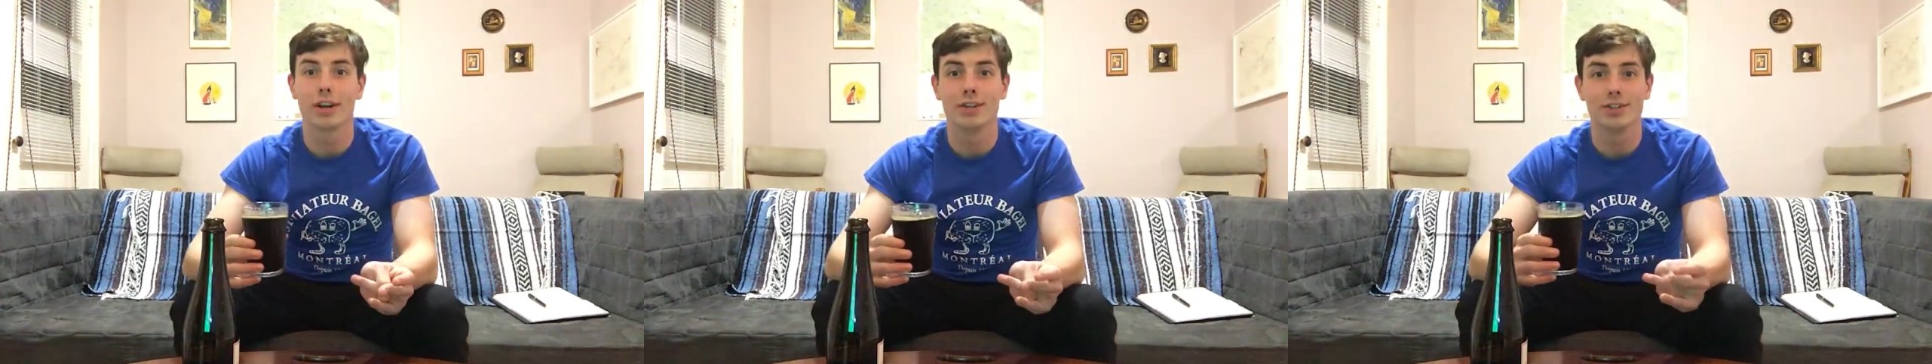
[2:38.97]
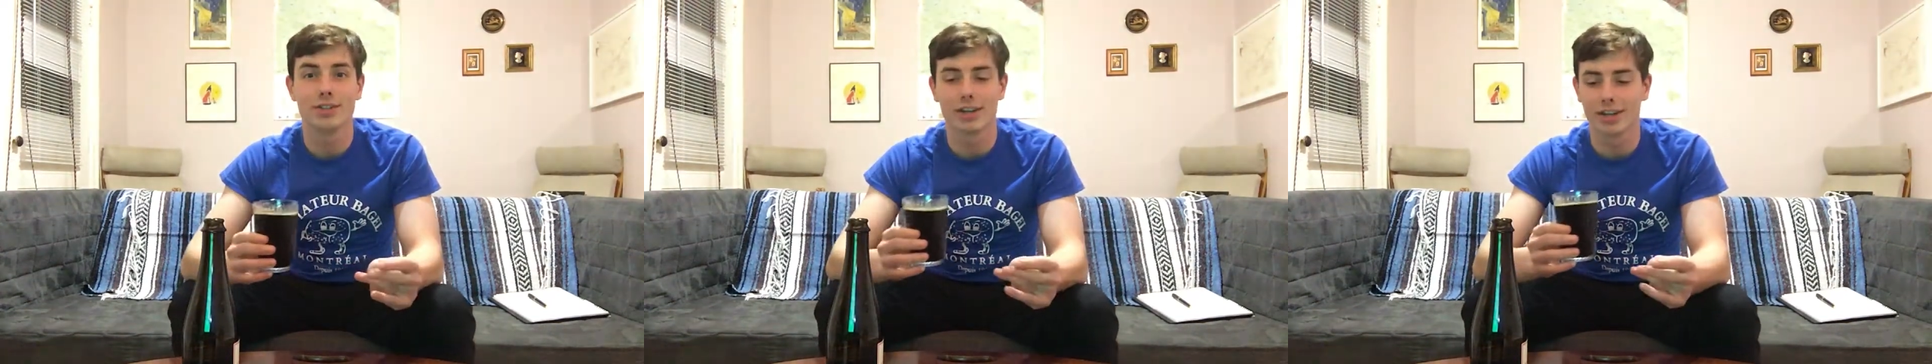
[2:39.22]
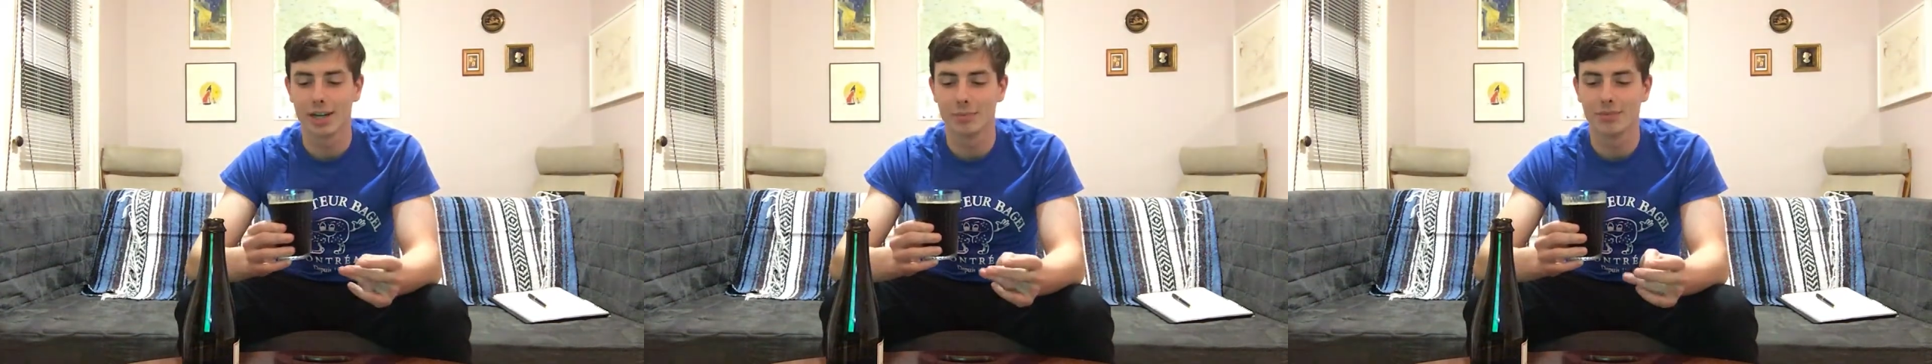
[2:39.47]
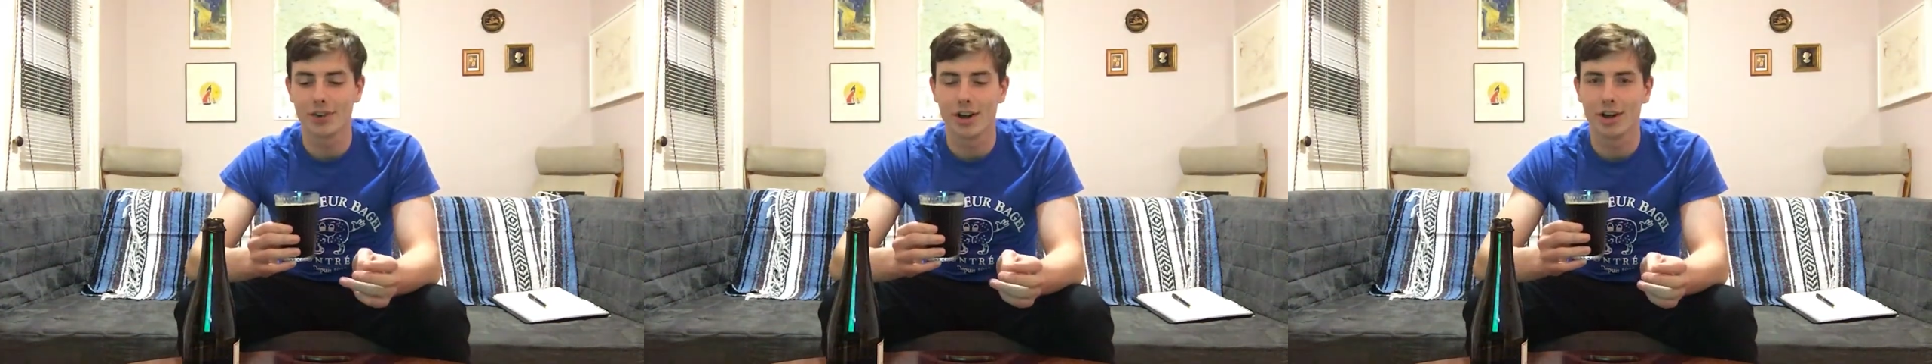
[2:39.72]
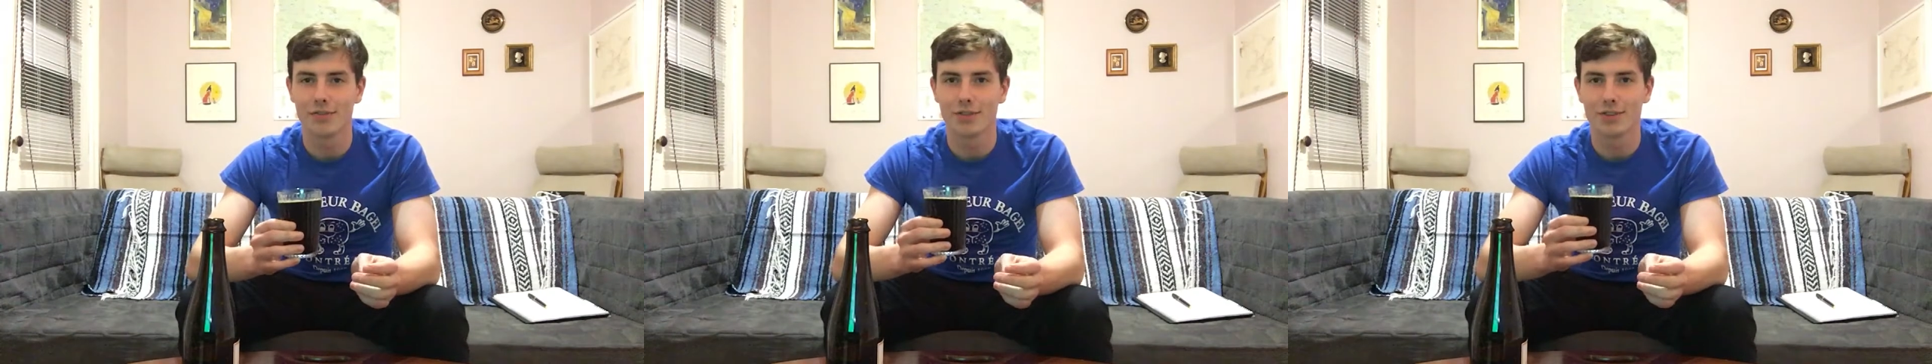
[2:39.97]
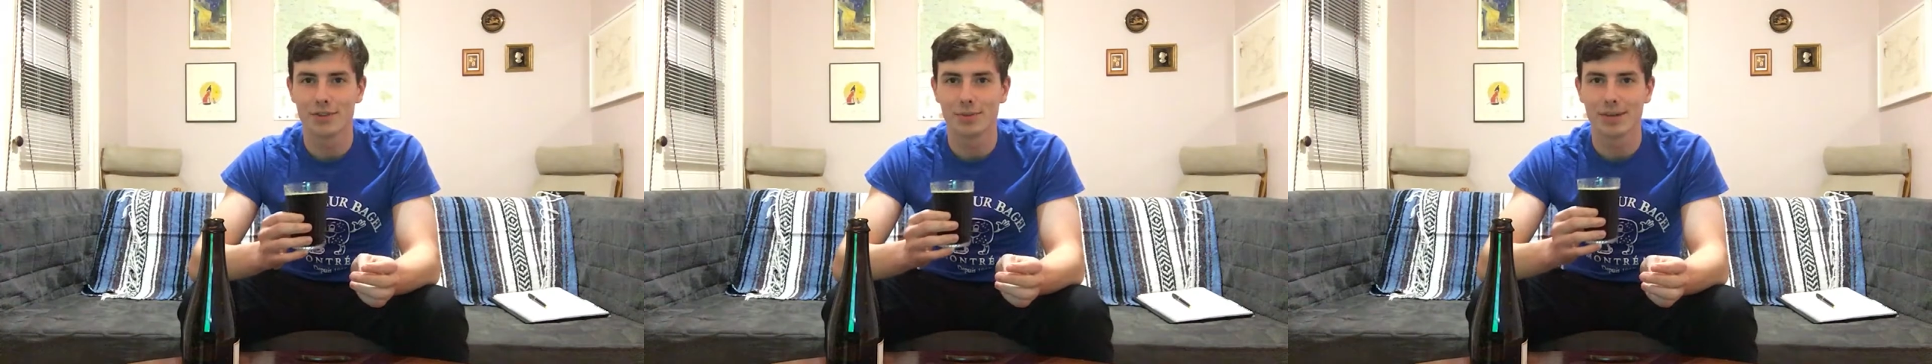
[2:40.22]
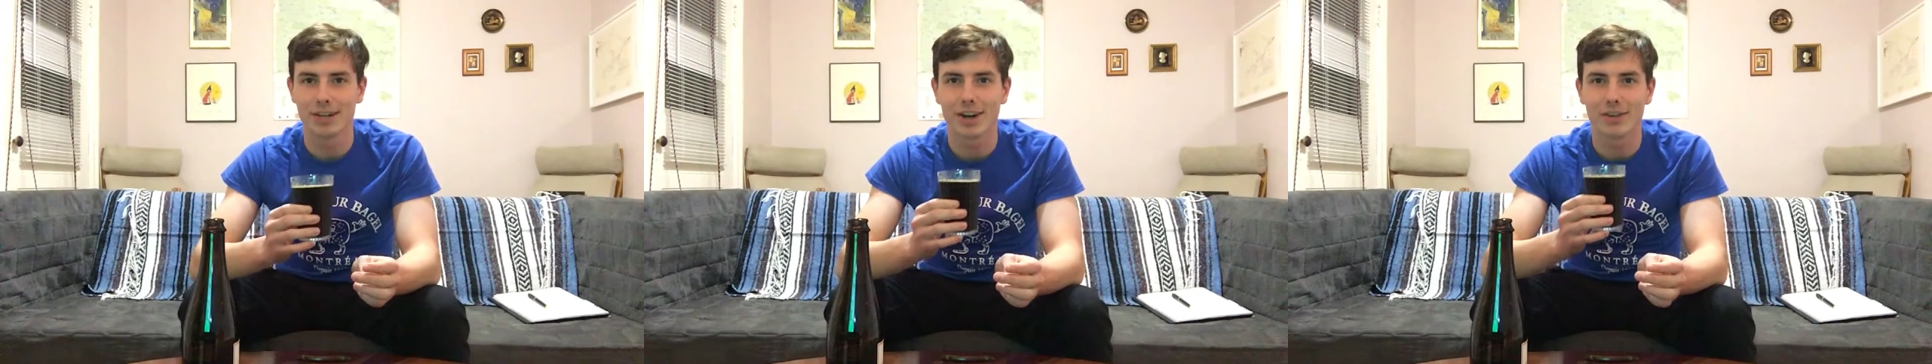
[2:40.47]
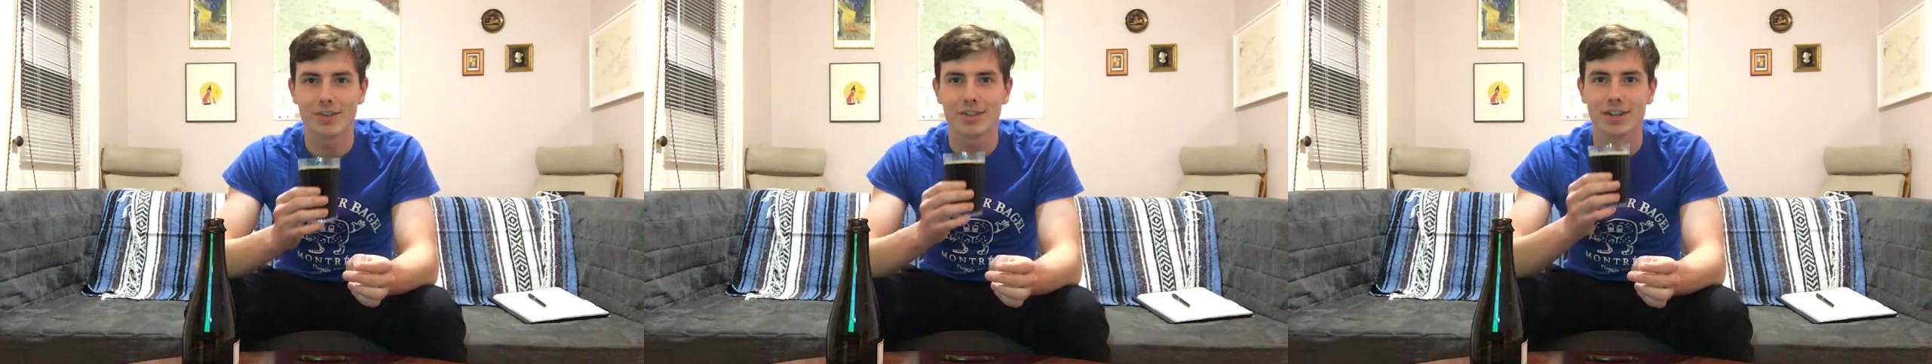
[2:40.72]
I just had a cup of coffee, so my
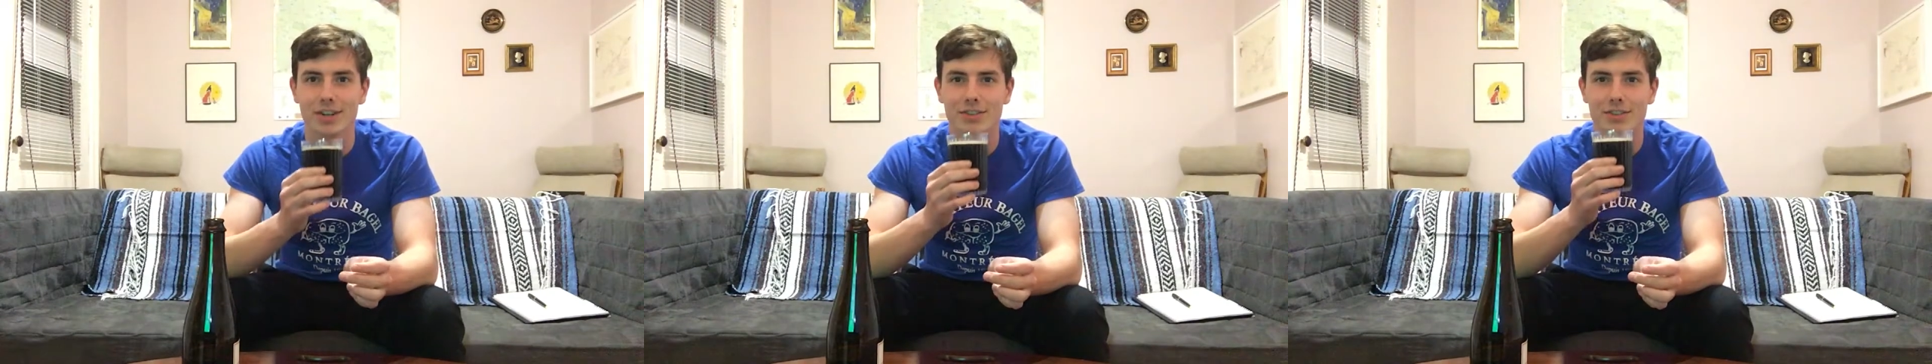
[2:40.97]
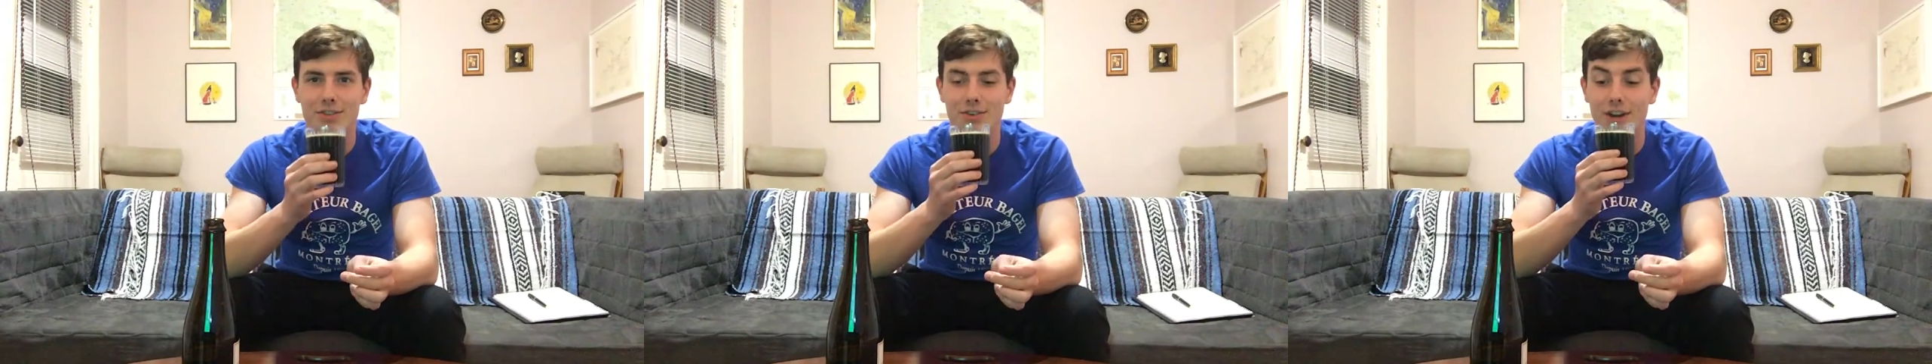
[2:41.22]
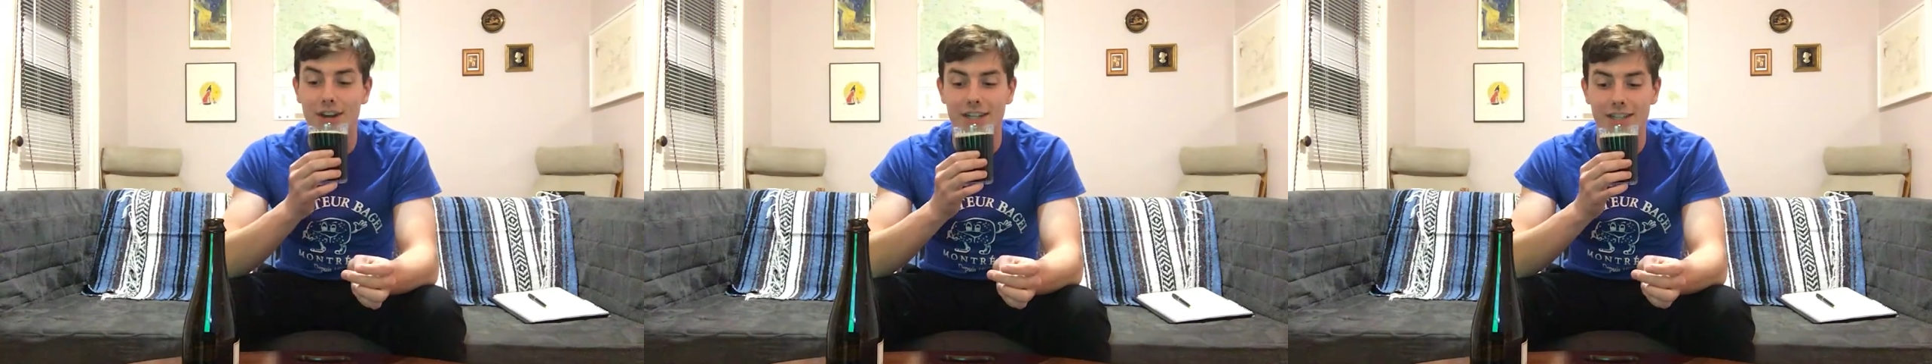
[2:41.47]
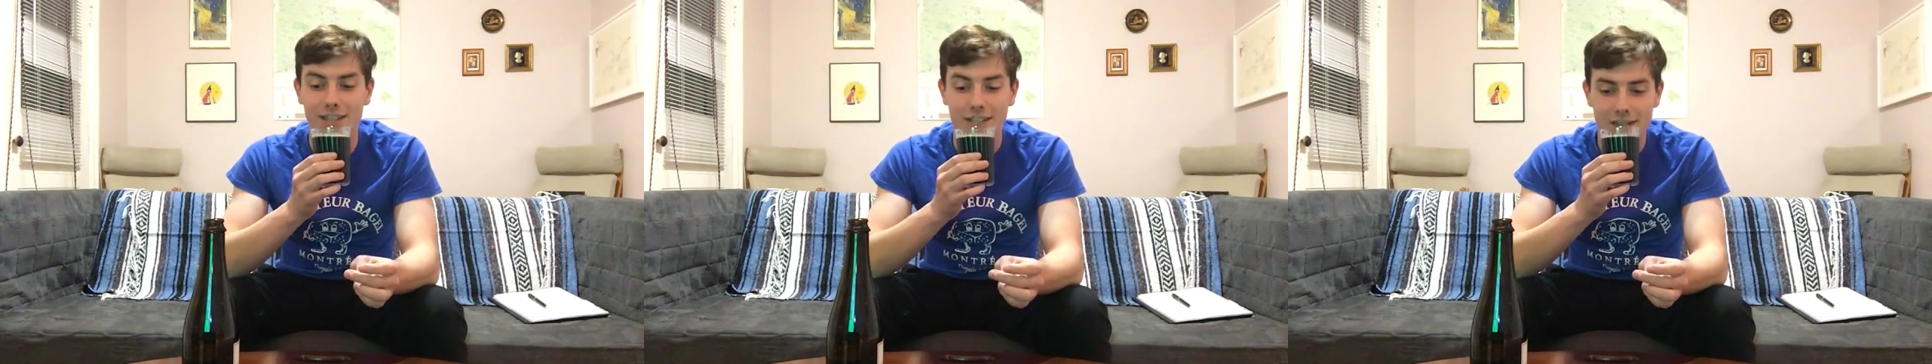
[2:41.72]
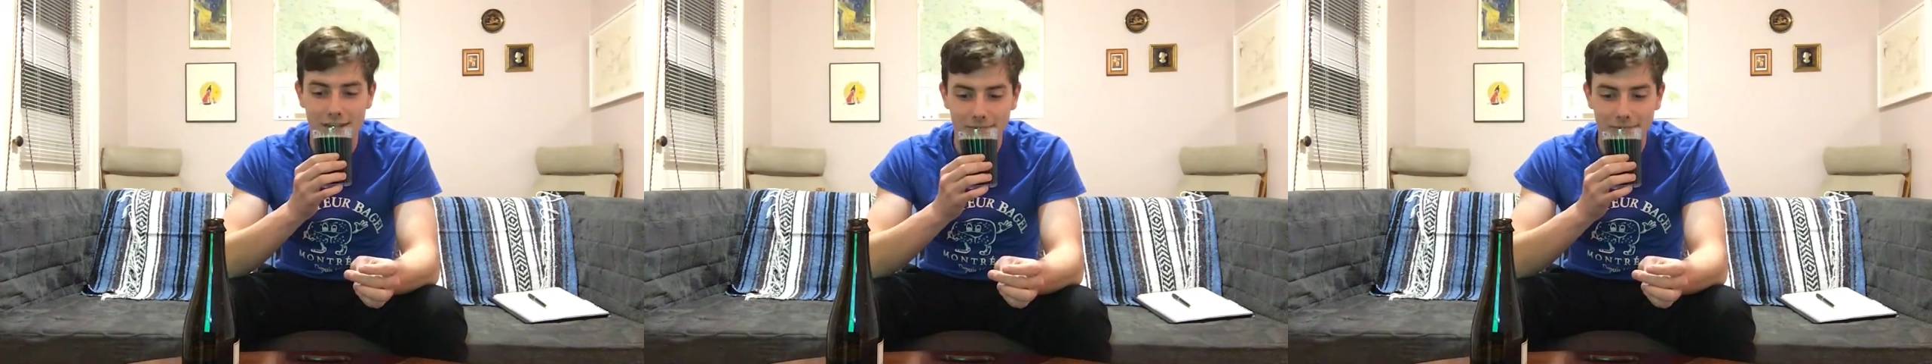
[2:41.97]
coffee senses are heightened.